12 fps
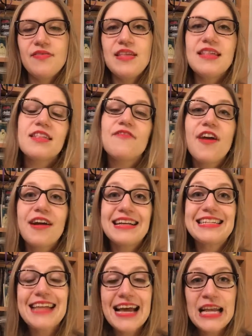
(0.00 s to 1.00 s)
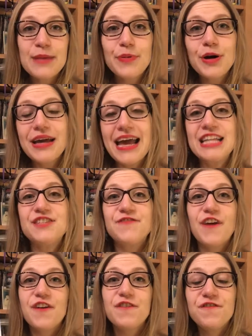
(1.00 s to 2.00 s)
This is a very exciting book, it's
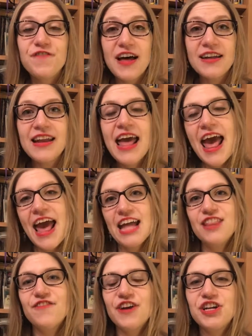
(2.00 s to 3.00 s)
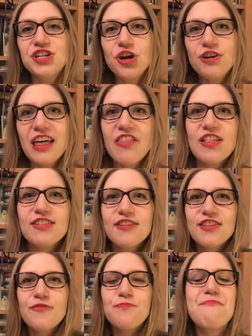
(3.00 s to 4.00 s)
very fun, it's very shocking, there's
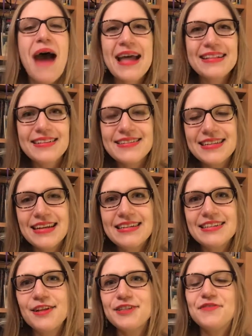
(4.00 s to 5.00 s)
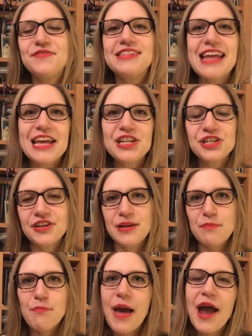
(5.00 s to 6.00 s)
lots of battles in it, lots of danger
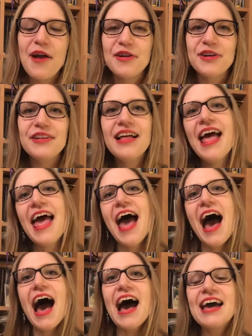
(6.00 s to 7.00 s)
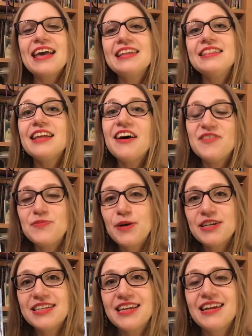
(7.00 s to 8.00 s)
and peril. I loved
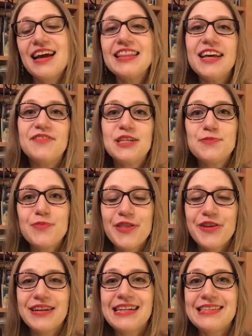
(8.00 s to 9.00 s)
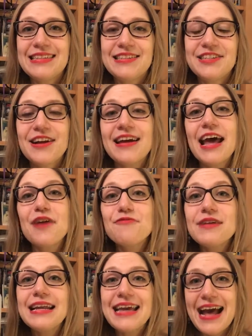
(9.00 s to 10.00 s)
Podkin, I loved his brother and his sister, and I
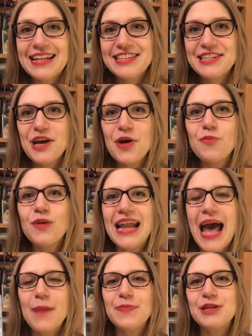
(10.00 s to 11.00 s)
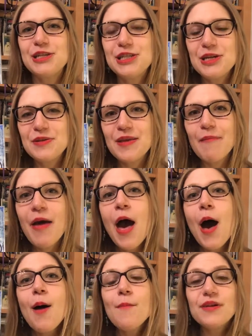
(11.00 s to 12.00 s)
really had to know what happened to them.
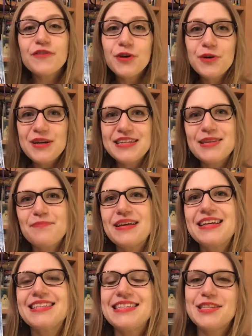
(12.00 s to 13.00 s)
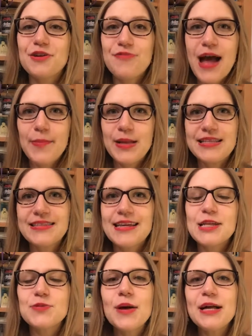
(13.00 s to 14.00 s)
But of course, because these are rabbits,
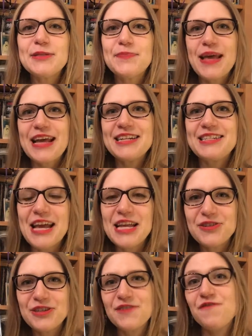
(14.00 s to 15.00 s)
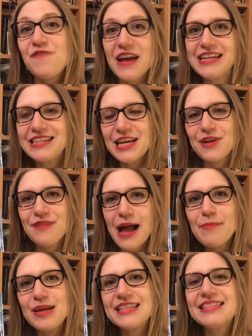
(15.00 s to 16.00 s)
as well as being dangerous fighting
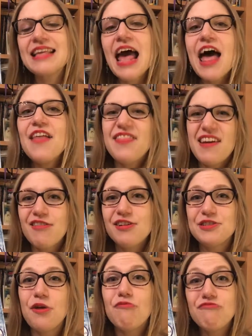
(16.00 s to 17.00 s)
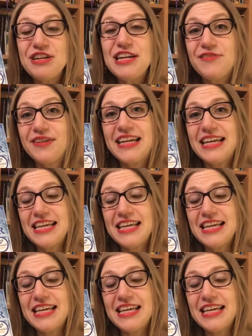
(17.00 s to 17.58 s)
rabbits, they're also really, really